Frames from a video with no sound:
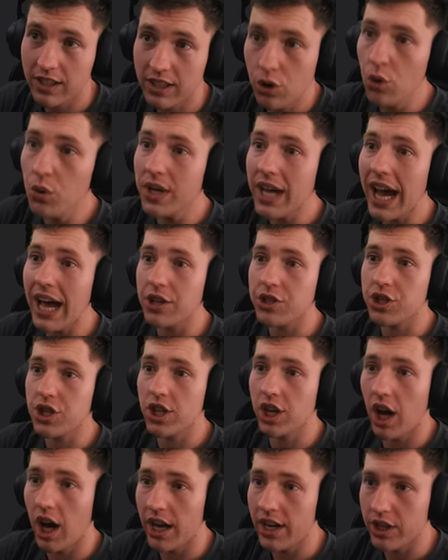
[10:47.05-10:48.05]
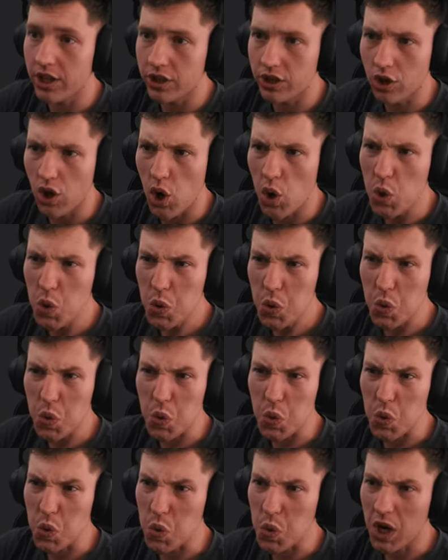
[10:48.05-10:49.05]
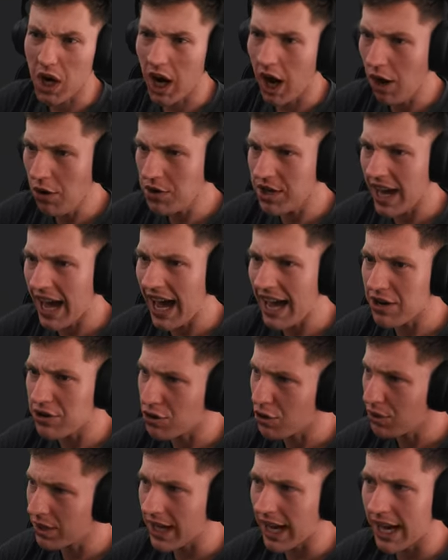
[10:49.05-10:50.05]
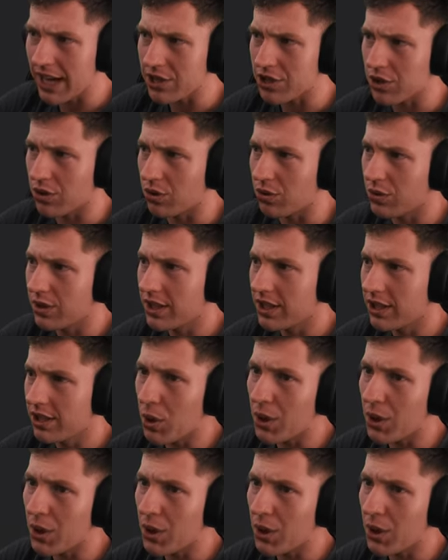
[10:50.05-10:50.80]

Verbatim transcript: Newcastle United. Ooh, okay, Newcastle.